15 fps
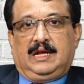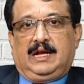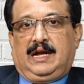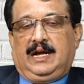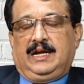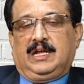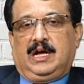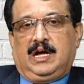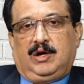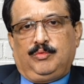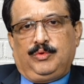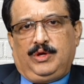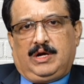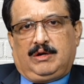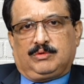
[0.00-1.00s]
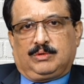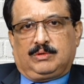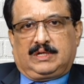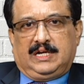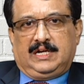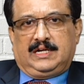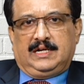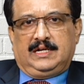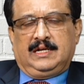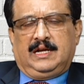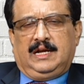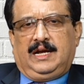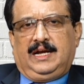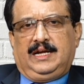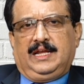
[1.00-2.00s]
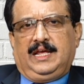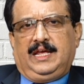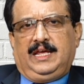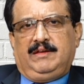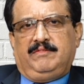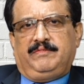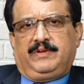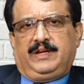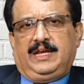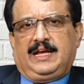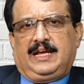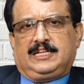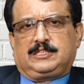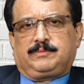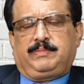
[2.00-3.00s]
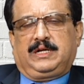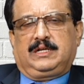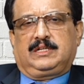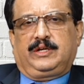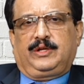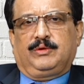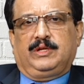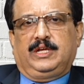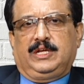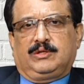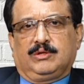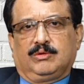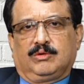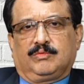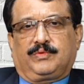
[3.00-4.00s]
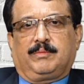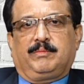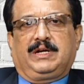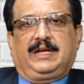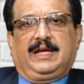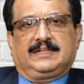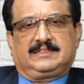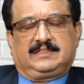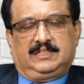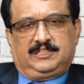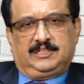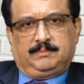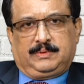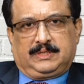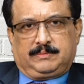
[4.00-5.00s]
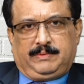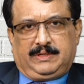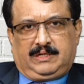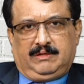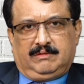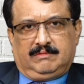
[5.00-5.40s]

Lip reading: and how you have to treat it and every aspect that you need to know from a taxation perspective.